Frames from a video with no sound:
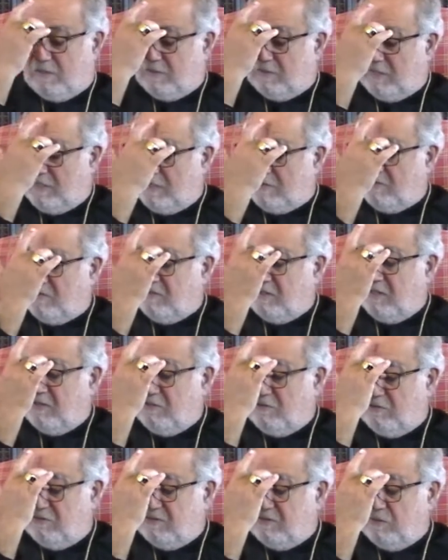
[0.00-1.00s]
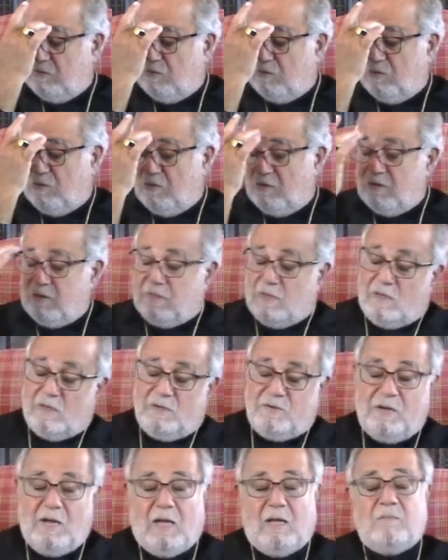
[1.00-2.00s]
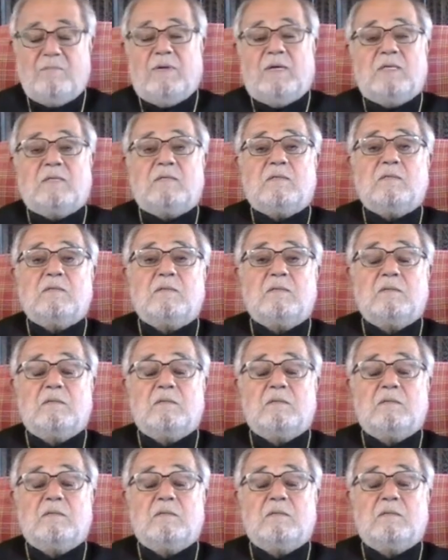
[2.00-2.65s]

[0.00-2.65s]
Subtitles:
They use the word annulment,